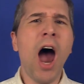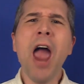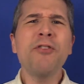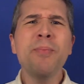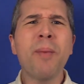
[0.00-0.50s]

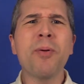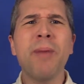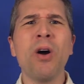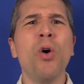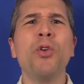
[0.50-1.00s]
I remember
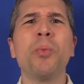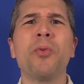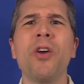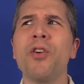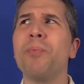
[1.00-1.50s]
my older
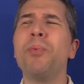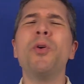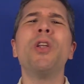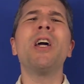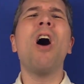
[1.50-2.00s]
brother
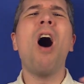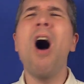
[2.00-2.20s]
pulling